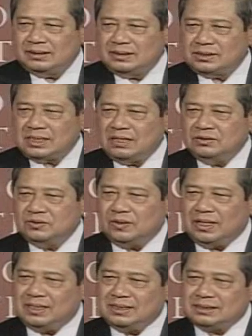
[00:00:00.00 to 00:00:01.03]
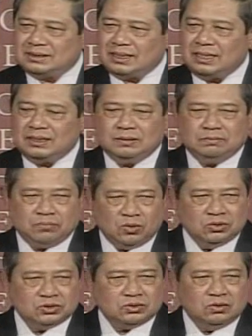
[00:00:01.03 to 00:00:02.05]
sought to understand
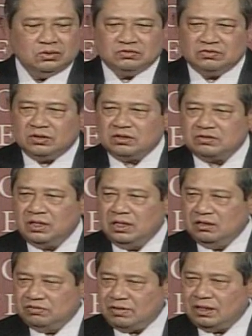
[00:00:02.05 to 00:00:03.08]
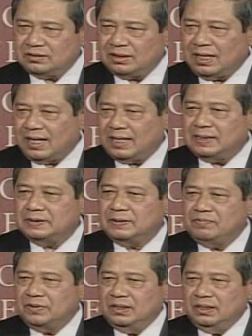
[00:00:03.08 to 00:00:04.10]
post-Cold War fault lines
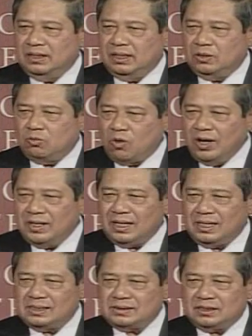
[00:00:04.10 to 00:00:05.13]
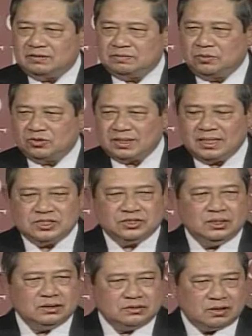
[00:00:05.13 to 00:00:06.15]
and warned us of
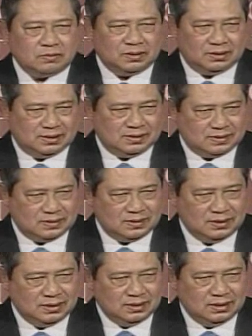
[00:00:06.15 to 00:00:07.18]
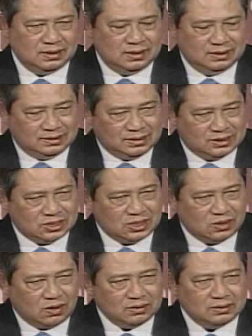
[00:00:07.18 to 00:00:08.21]
potential turbulence. This is
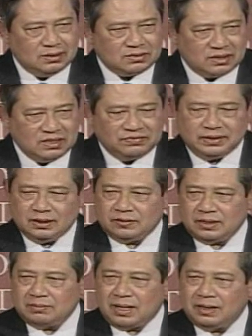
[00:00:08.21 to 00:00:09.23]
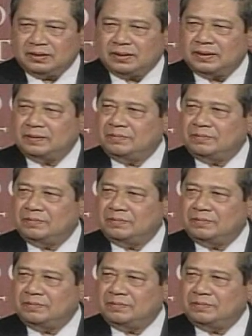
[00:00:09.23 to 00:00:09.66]
not a trivial reminder.